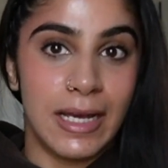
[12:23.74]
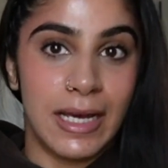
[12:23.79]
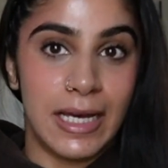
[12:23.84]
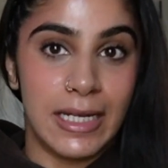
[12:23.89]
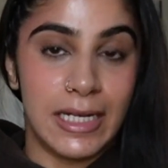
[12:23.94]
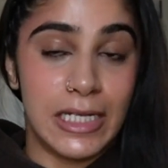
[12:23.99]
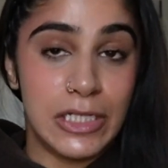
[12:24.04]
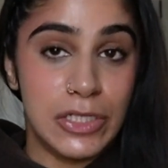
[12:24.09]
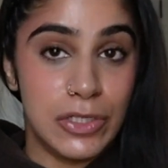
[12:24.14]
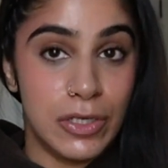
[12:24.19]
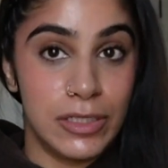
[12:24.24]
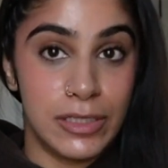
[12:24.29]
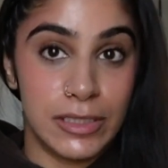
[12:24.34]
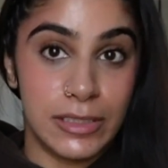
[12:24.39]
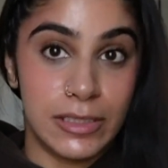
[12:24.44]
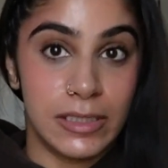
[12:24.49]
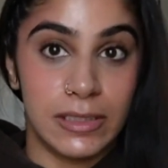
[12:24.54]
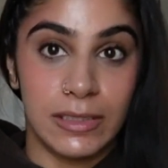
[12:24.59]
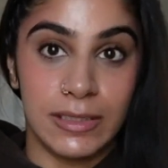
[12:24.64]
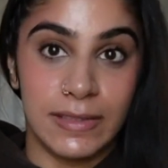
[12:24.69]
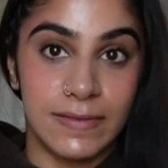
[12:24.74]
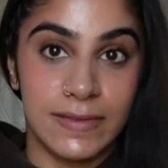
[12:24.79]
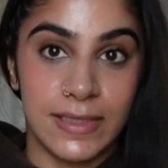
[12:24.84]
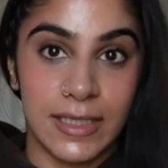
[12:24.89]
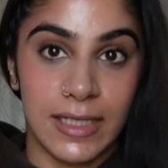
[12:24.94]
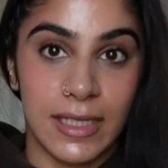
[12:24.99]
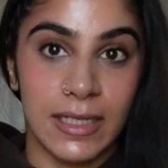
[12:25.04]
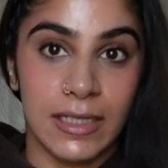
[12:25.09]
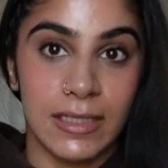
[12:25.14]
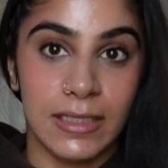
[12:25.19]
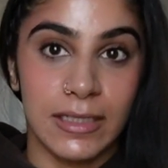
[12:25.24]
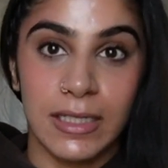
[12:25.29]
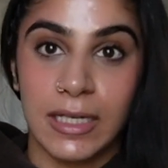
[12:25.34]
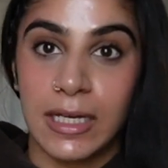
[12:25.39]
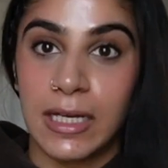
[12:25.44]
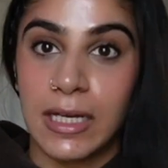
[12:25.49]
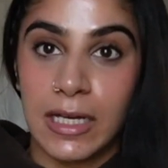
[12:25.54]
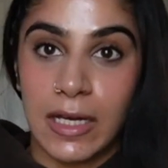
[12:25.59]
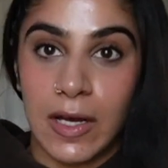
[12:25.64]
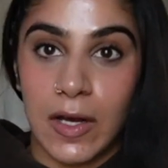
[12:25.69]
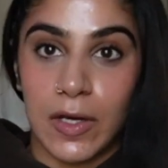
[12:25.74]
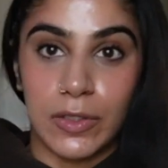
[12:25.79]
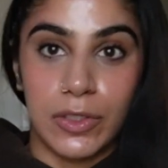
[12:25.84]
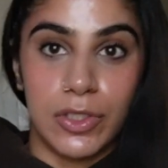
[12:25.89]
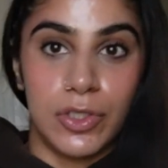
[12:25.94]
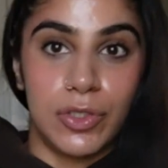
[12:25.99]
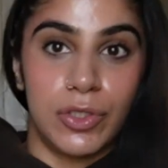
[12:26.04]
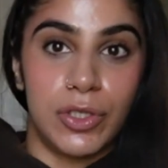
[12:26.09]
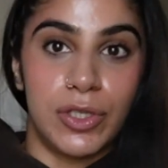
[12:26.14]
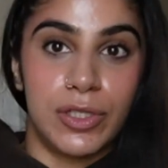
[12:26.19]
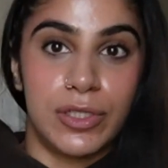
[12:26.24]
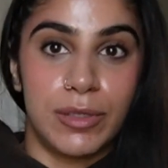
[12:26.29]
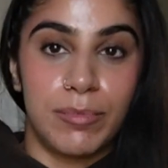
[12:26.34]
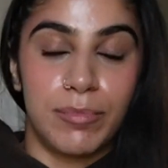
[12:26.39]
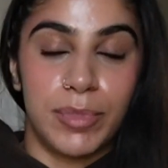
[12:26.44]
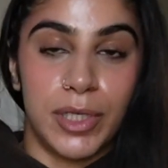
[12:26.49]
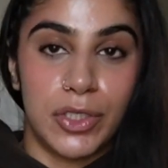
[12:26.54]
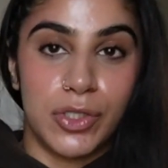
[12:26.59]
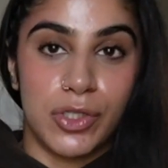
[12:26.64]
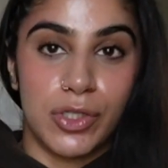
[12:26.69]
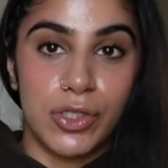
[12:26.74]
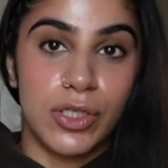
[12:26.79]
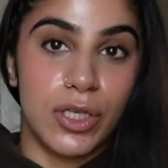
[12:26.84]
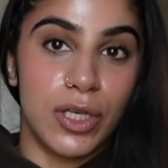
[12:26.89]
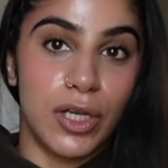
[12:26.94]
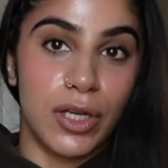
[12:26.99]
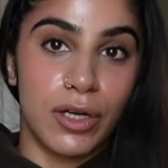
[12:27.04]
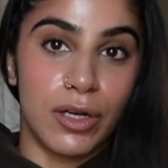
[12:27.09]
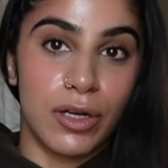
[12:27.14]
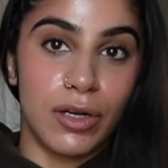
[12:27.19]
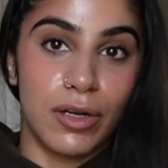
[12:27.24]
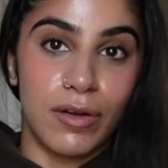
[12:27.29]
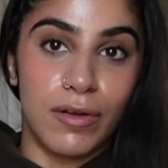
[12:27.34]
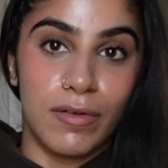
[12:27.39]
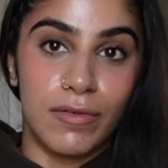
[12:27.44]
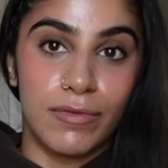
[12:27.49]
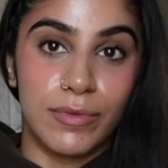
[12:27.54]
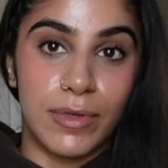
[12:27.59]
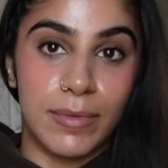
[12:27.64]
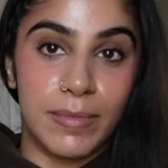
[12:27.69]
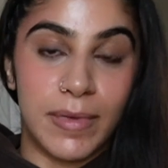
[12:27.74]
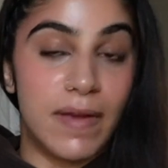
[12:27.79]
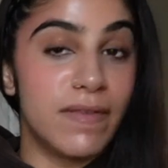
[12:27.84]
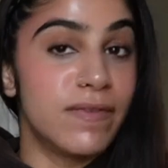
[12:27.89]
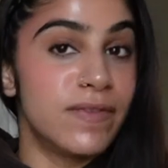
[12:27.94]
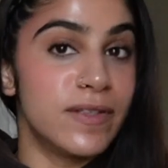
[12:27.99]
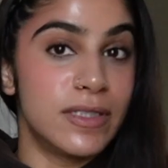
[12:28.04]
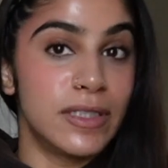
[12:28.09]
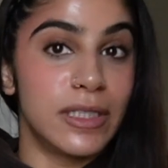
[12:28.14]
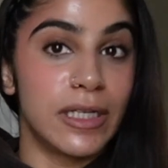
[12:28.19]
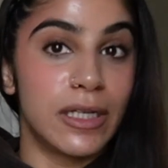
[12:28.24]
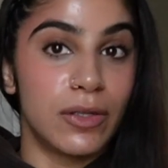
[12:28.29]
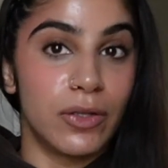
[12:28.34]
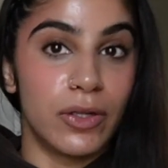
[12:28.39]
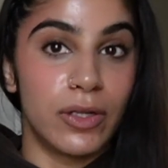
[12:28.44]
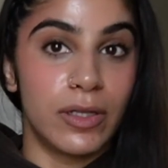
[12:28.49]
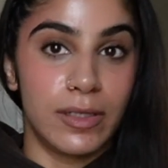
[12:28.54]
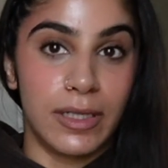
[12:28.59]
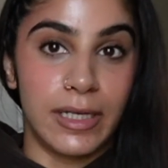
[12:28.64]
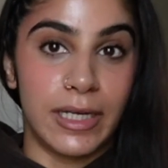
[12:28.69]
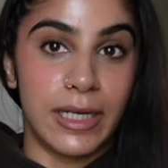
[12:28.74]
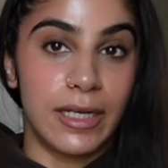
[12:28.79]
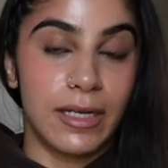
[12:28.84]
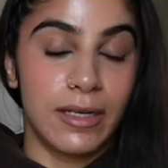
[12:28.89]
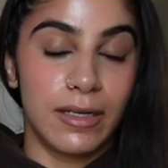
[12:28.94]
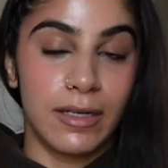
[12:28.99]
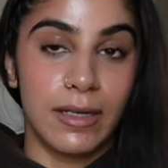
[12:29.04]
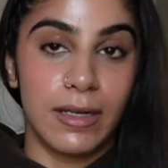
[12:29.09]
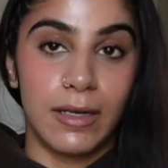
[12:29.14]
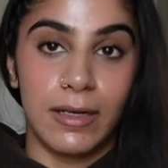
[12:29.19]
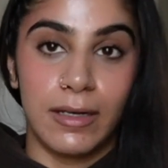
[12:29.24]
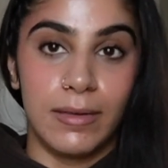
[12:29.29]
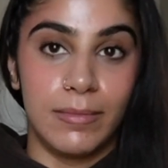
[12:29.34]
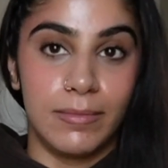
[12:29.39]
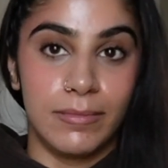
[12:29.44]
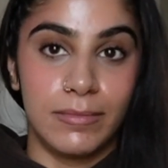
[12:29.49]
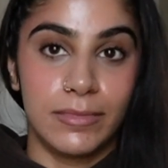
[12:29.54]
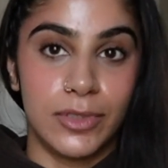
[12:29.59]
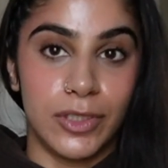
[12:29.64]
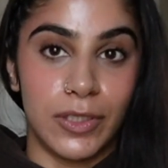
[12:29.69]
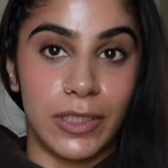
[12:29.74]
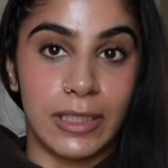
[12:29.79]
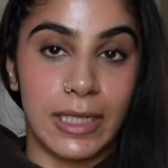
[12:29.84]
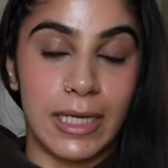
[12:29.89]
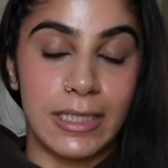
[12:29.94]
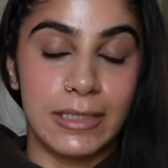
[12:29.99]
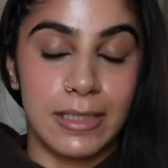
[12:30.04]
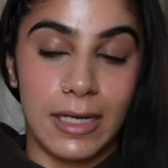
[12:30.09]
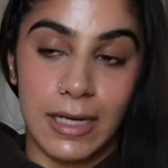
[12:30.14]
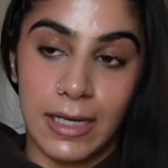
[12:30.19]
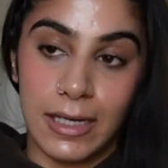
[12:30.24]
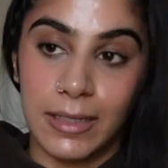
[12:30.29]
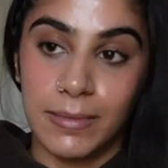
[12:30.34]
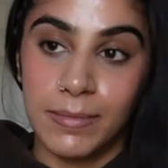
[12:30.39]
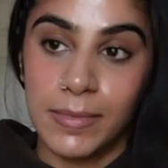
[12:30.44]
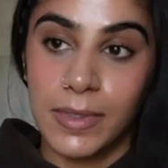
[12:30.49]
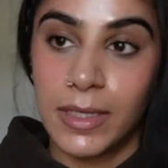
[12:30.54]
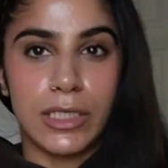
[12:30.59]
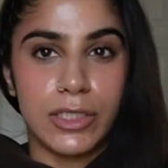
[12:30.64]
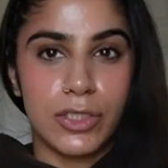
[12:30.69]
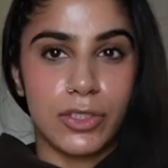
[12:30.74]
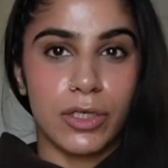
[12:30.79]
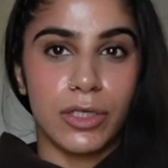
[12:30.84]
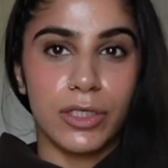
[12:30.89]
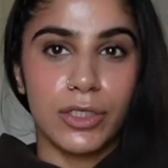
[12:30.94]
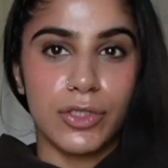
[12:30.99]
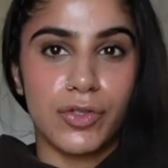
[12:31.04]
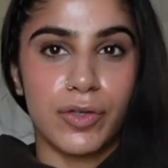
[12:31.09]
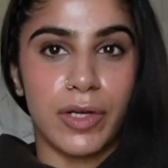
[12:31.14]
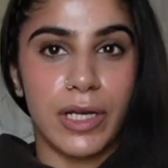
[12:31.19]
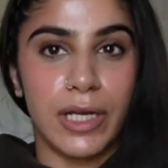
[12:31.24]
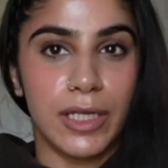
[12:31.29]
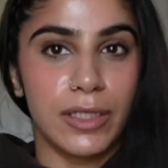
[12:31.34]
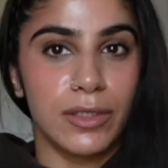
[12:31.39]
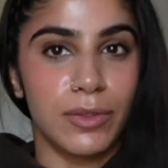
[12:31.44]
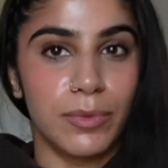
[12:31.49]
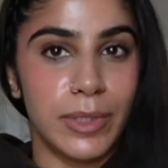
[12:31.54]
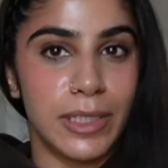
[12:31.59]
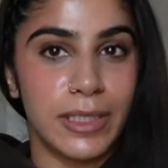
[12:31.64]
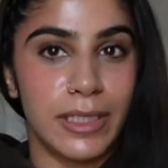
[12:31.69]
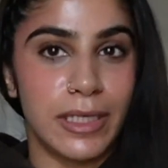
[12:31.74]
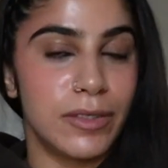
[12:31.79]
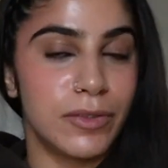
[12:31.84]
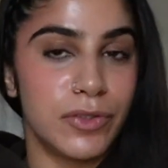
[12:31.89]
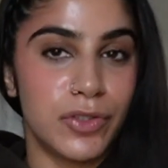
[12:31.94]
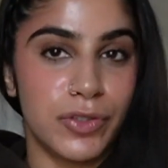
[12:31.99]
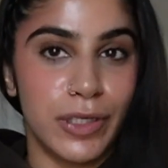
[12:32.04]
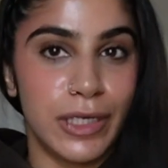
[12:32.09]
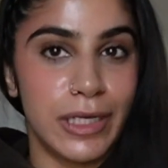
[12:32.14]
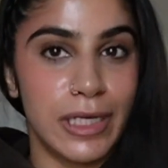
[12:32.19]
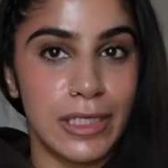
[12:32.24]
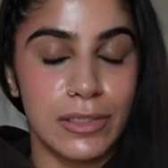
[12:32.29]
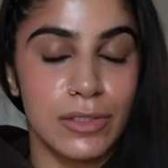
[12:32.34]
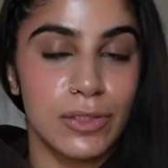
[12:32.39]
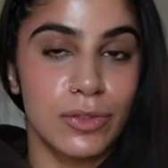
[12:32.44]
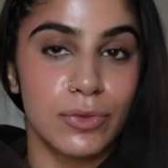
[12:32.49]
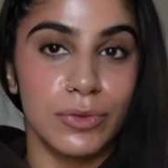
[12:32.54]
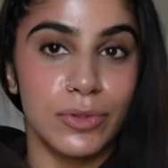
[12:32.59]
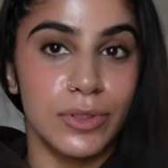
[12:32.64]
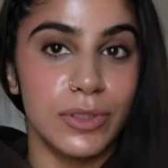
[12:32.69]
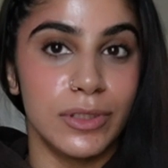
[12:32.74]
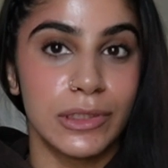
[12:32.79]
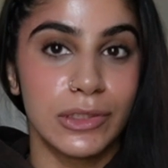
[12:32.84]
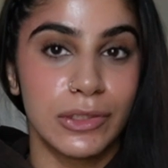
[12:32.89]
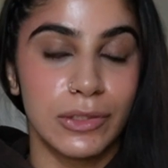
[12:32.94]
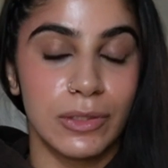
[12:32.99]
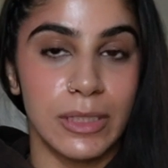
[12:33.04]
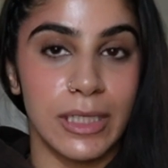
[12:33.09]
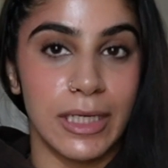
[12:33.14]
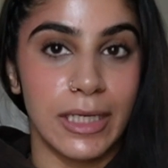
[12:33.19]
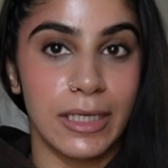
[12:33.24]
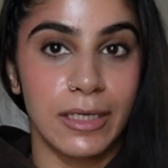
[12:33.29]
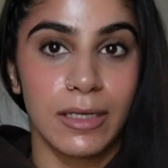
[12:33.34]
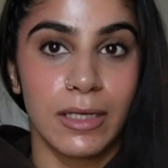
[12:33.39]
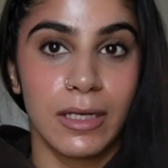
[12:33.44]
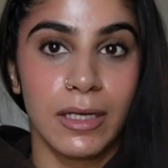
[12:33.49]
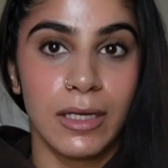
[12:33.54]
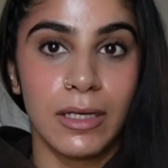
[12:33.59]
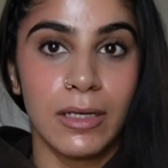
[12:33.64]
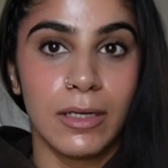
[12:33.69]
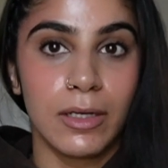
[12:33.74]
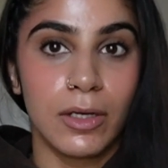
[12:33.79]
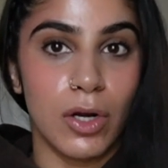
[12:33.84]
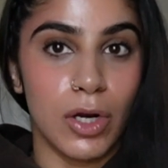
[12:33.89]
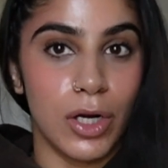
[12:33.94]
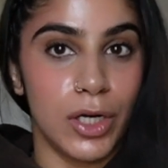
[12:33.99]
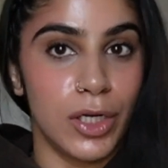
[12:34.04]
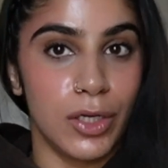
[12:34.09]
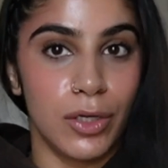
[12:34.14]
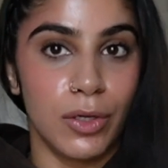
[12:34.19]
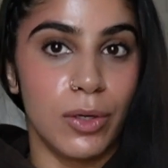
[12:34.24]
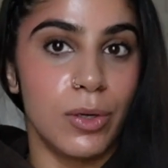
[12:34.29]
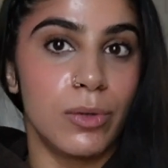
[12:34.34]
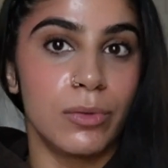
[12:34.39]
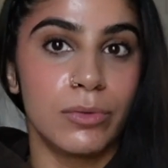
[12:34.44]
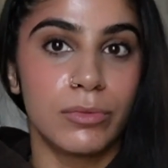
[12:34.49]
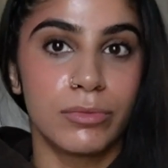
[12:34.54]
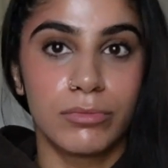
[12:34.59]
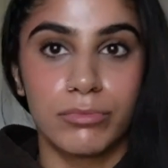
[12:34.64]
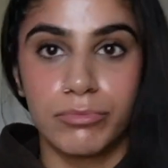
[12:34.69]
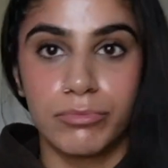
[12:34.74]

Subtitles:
and I started to lift again. I'll show you some pictures here of what my physique looked like during that time. I started training the way that I would train at school, so like cardio,